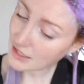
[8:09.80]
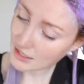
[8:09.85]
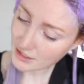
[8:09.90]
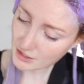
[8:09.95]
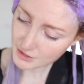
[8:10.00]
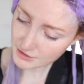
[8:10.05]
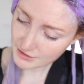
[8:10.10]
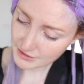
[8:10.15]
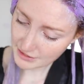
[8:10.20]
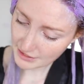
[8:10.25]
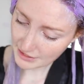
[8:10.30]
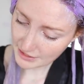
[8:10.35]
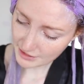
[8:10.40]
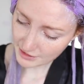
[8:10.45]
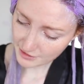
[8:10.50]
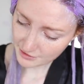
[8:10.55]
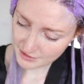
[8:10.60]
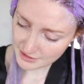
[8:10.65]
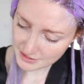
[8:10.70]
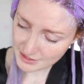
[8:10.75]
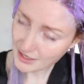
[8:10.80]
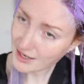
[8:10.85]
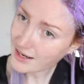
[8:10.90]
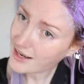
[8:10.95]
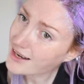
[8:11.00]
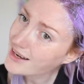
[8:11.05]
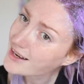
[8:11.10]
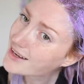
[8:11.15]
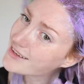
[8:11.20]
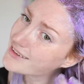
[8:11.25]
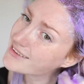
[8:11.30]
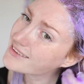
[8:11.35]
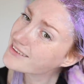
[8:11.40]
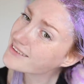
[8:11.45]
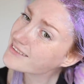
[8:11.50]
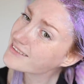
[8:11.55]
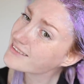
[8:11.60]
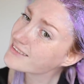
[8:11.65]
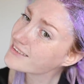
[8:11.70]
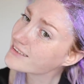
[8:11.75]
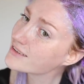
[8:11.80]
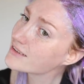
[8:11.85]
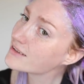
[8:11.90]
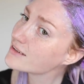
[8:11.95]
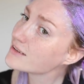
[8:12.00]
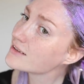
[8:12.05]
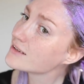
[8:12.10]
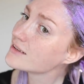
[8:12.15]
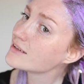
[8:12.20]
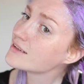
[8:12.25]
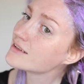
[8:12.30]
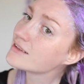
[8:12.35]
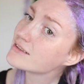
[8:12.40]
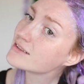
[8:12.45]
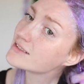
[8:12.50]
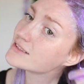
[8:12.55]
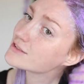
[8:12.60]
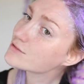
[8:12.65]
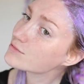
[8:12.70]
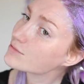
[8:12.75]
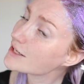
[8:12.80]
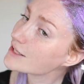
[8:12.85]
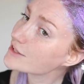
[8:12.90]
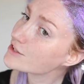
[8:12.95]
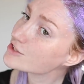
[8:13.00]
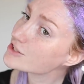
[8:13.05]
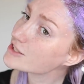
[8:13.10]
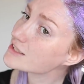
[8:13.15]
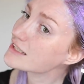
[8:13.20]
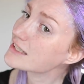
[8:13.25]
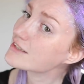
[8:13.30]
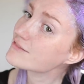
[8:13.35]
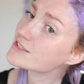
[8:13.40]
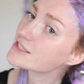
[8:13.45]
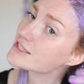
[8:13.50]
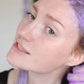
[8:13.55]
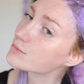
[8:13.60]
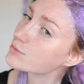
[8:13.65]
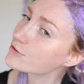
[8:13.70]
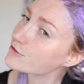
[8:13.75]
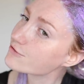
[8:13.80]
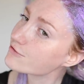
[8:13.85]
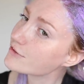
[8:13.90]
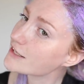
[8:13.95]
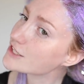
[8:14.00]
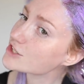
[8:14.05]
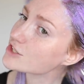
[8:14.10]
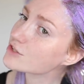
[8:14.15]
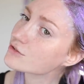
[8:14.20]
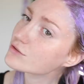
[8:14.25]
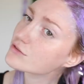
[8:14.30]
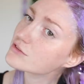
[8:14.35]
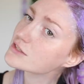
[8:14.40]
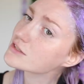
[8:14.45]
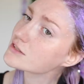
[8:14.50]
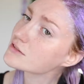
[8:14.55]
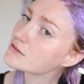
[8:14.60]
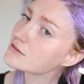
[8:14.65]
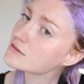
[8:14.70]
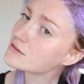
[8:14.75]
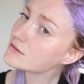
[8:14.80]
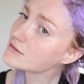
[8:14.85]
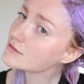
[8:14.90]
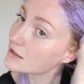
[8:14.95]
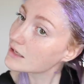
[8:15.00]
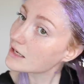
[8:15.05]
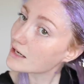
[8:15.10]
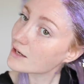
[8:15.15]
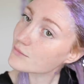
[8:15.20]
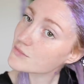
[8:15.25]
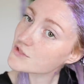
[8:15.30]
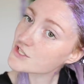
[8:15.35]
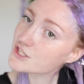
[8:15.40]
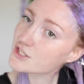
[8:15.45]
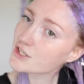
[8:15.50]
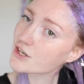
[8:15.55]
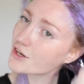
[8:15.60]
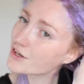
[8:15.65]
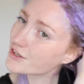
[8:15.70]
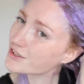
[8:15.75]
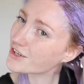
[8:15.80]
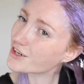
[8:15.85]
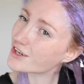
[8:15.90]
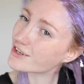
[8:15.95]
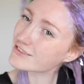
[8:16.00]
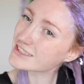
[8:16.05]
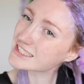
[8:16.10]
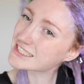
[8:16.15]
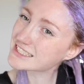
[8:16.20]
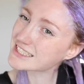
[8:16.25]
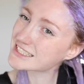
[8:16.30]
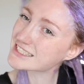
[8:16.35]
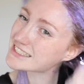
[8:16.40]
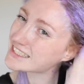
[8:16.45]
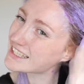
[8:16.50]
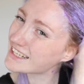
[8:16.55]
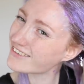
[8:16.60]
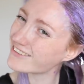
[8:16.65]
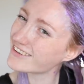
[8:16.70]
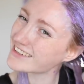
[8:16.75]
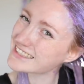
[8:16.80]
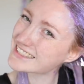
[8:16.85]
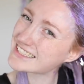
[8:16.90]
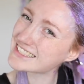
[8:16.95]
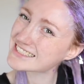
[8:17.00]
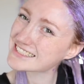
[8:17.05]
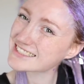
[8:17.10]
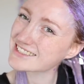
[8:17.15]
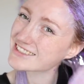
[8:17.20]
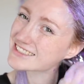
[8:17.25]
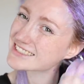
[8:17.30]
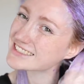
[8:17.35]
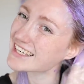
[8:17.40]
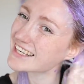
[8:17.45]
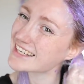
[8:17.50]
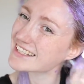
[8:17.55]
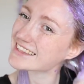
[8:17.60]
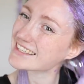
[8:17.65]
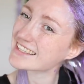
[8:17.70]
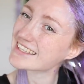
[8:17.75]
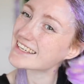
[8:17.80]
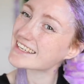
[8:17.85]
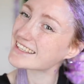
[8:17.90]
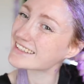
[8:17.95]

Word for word: Colouring hair is hard. This is why you should leave it to the professionals. I'm so nervous to see what this looks like at the